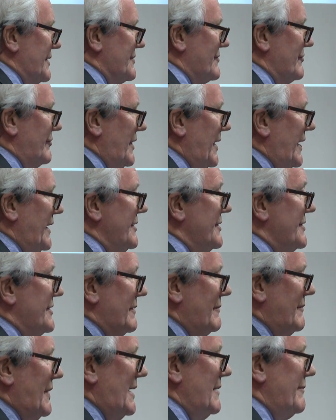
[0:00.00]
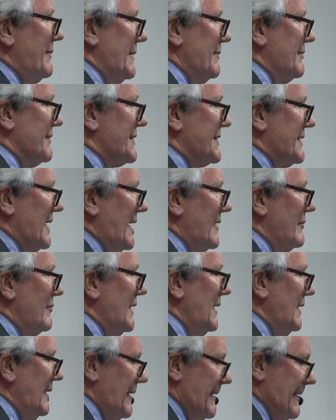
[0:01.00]
has raised, and many people say,
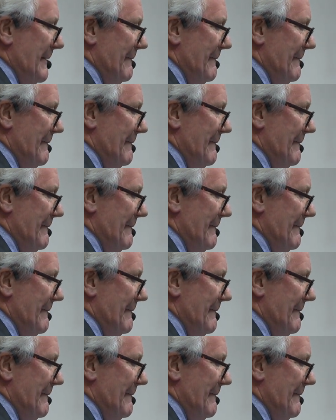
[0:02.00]
well,